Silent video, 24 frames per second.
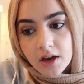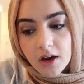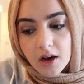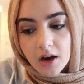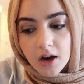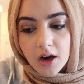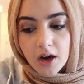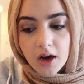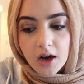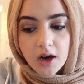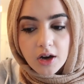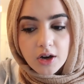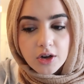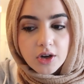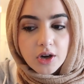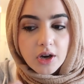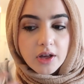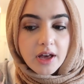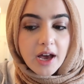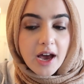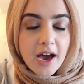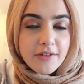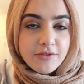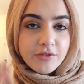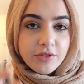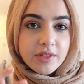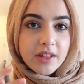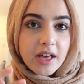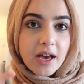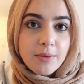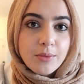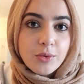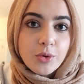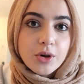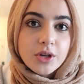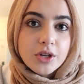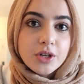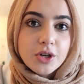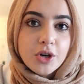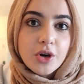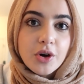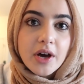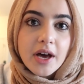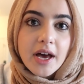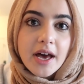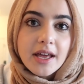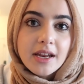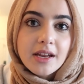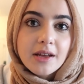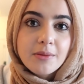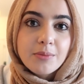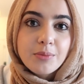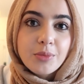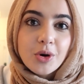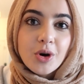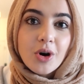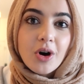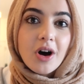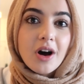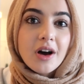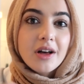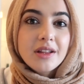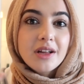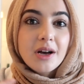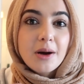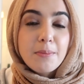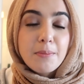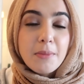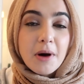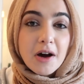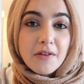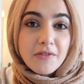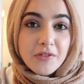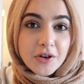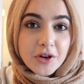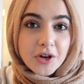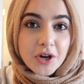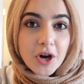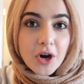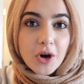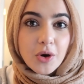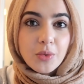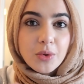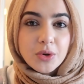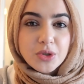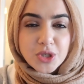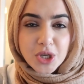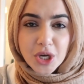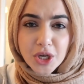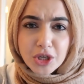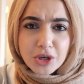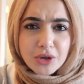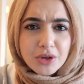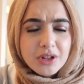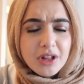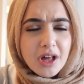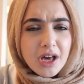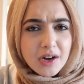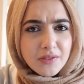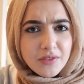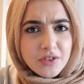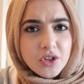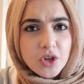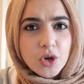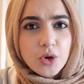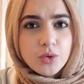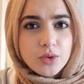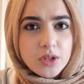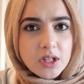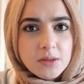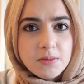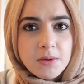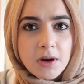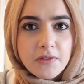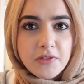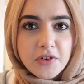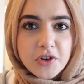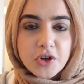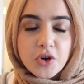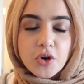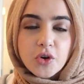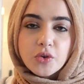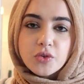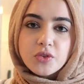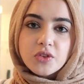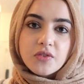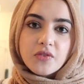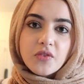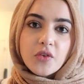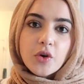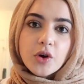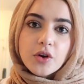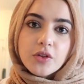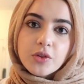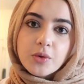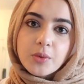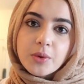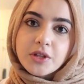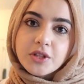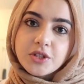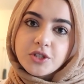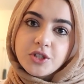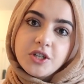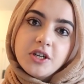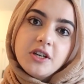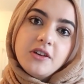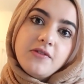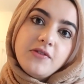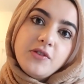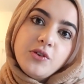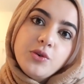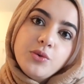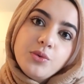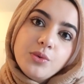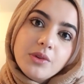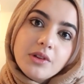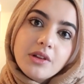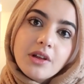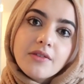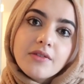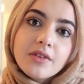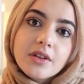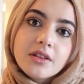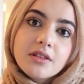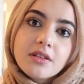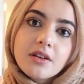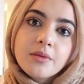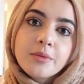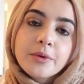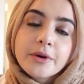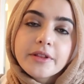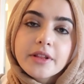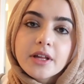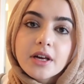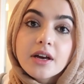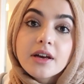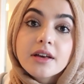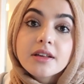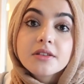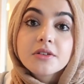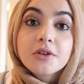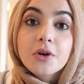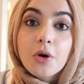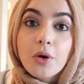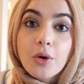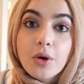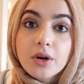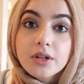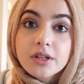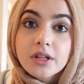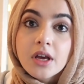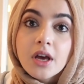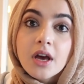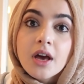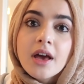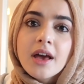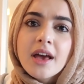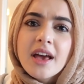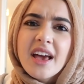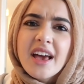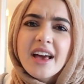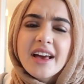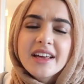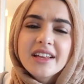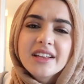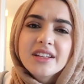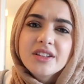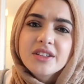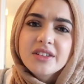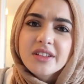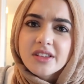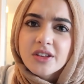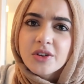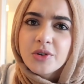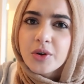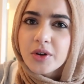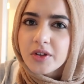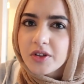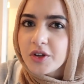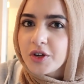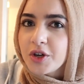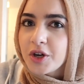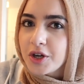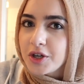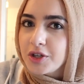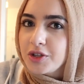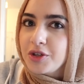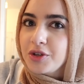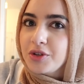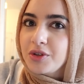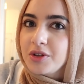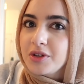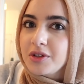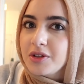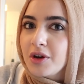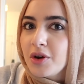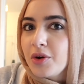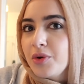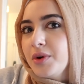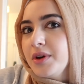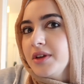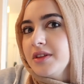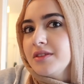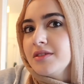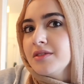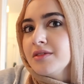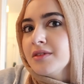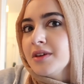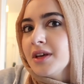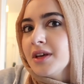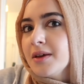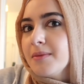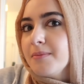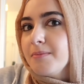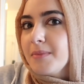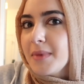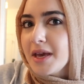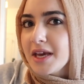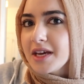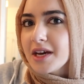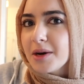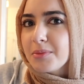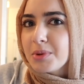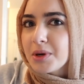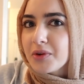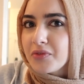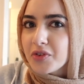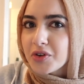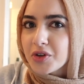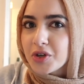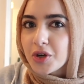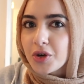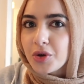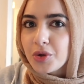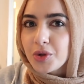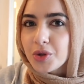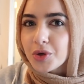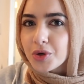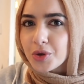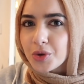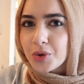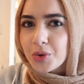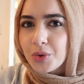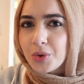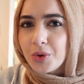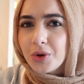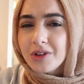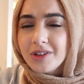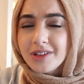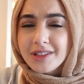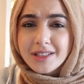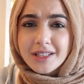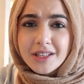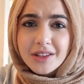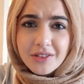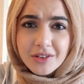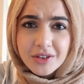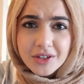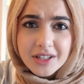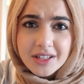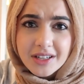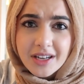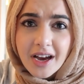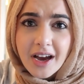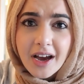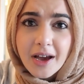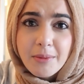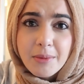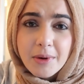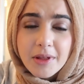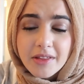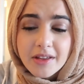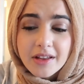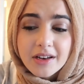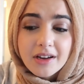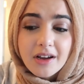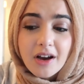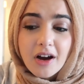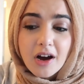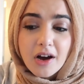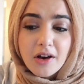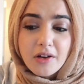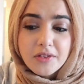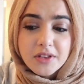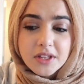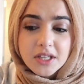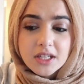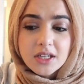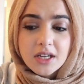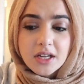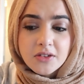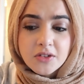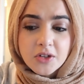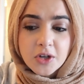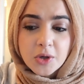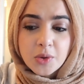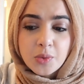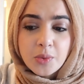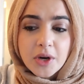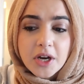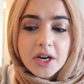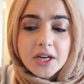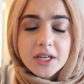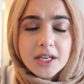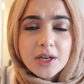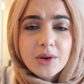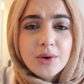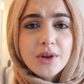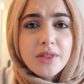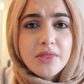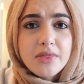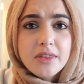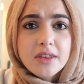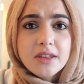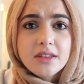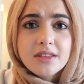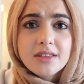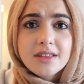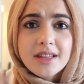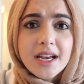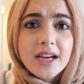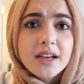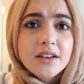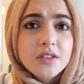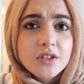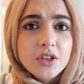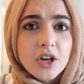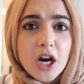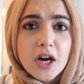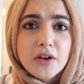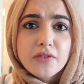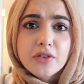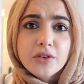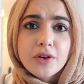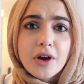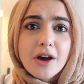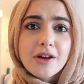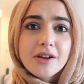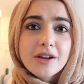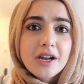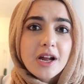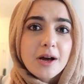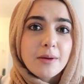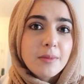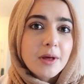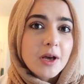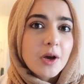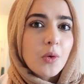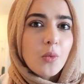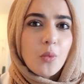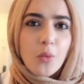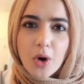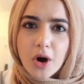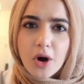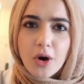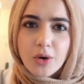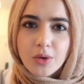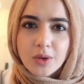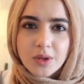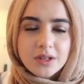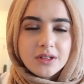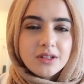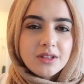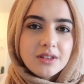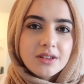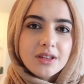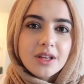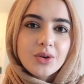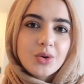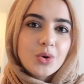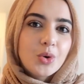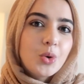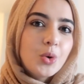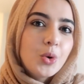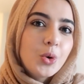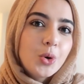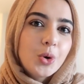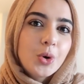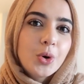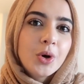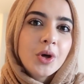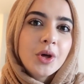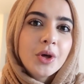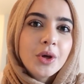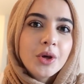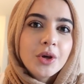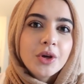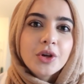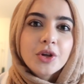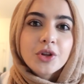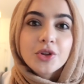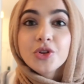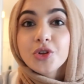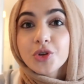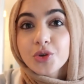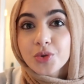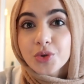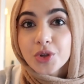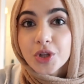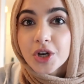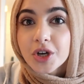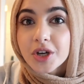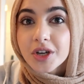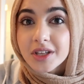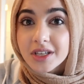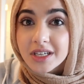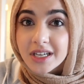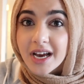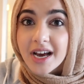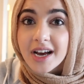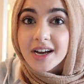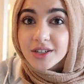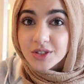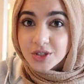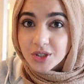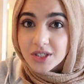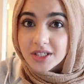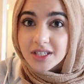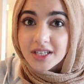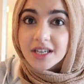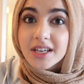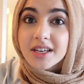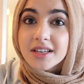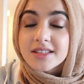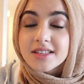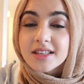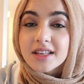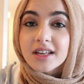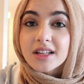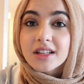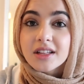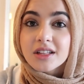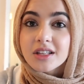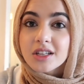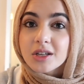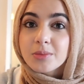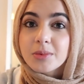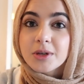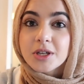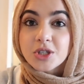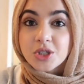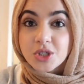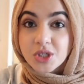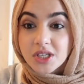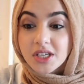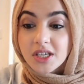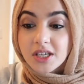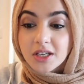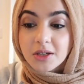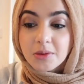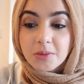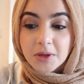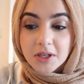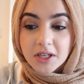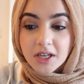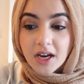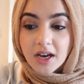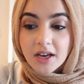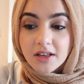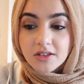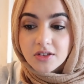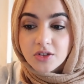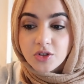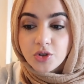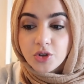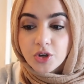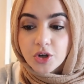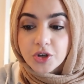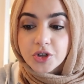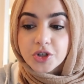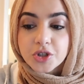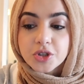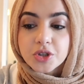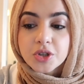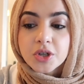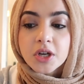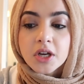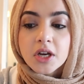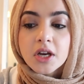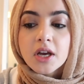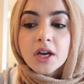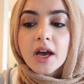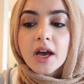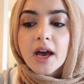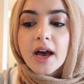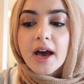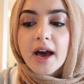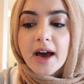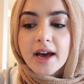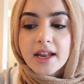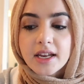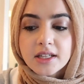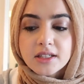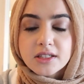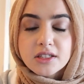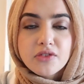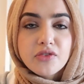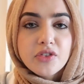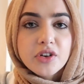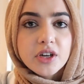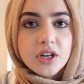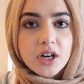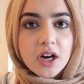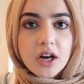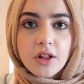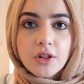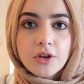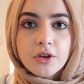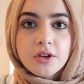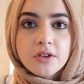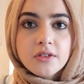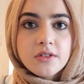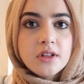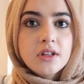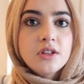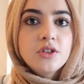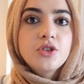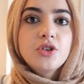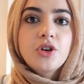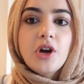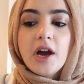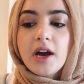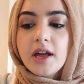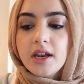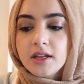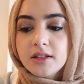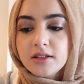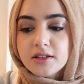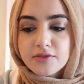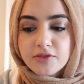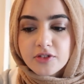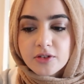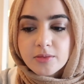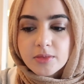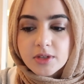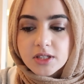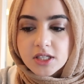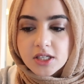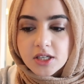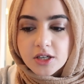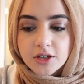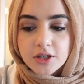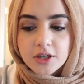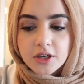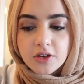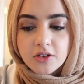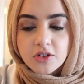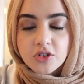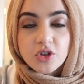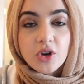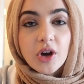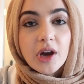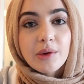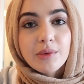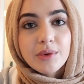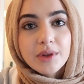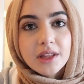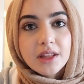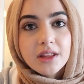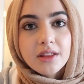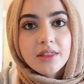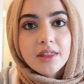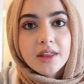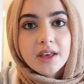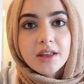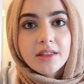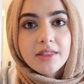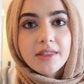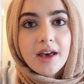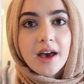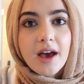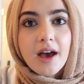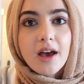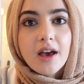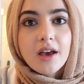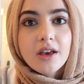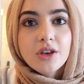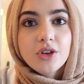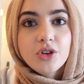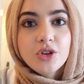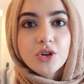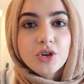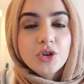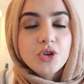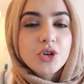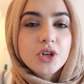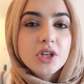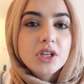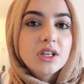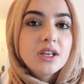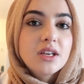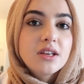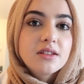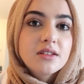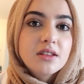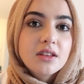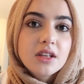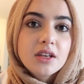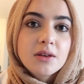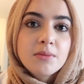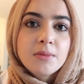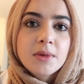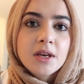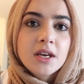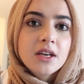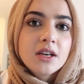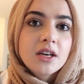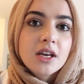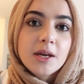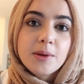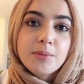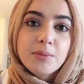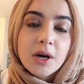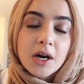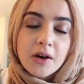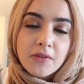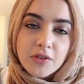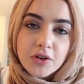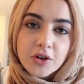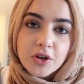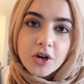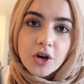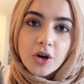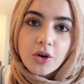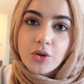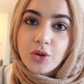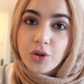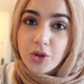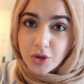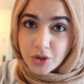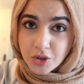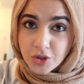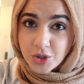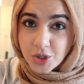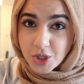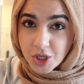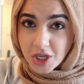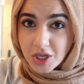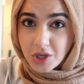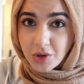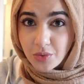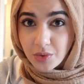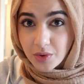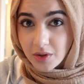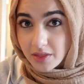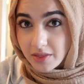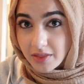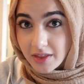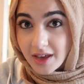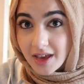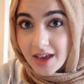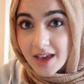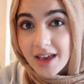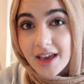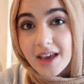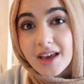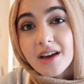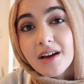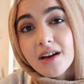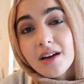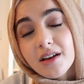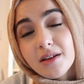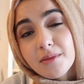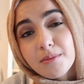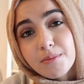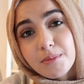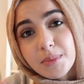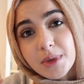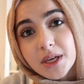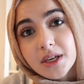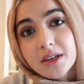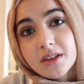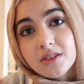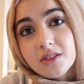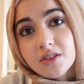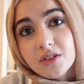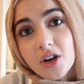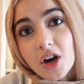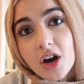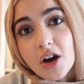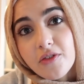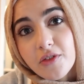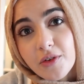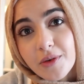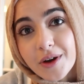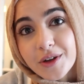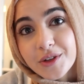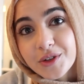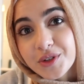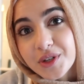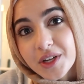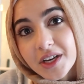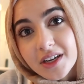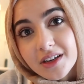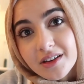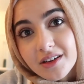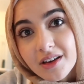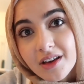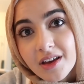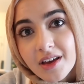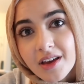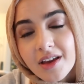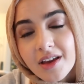After that, I'm going to go ahead and put on a puffer coat, which I know a lot of us own these puffer coats for the winter if you live in somewhere that is cold. And it doesn't always occur to you to always make a puffer coat look cool, and neither did I. But then all of a sudden I started wearing it with this neck scarf around, and I'm like, whoa, this is like a whole new look. And it actually is a little bit chic because, you know, you're adding different colors and you're adding different materials. So I really think that, you know, you can easily make a puffer coat look chic with a big scarf around your neck.